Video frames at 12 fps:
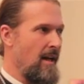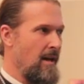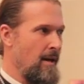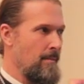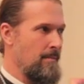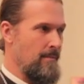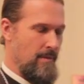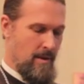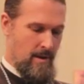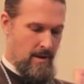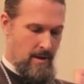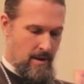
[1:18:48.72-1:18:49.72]

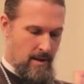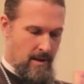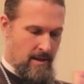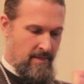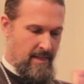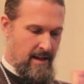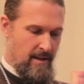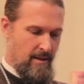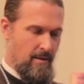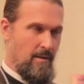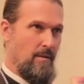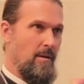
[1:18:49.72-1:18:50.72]
that
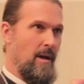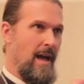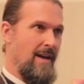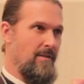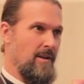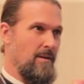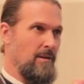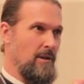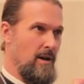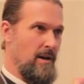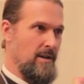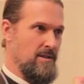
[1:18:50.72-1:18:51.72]
having
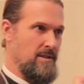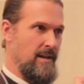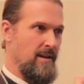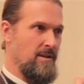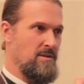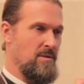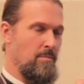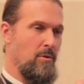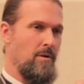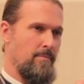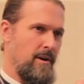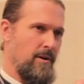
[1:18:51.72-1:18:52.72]
laws that
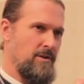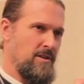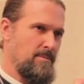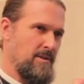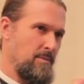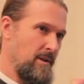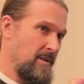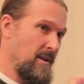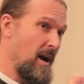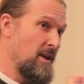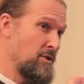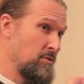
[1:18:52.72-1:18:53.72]
support marriage as between
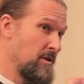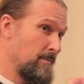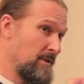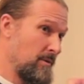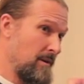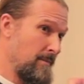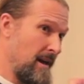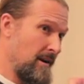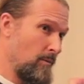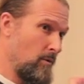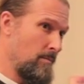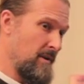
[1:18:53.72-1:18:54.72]
a union between a man
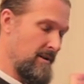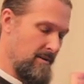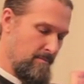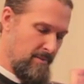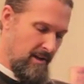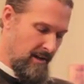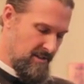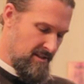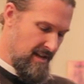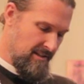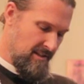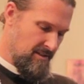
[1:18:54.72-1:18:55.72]
and a woman, because
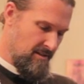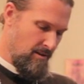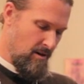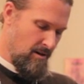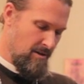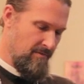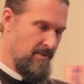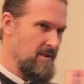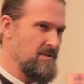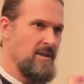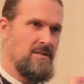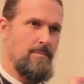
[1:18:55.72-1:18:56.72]
that doesn't argue for
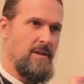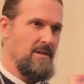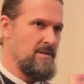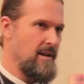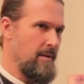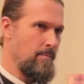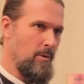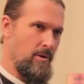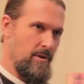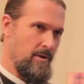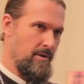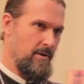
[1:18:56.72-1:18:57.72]
this, doesn't mean it's not
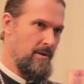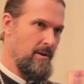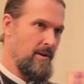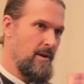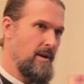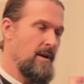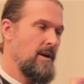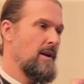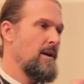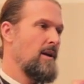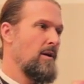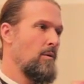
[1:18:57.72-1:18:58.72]
important.
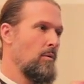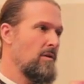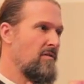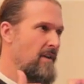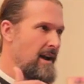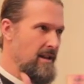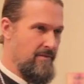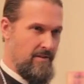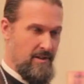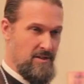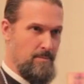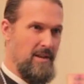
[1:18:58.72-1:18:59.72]
We're fighting for
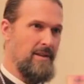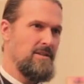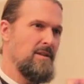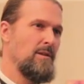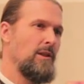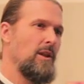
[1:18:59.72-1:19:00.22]
this because the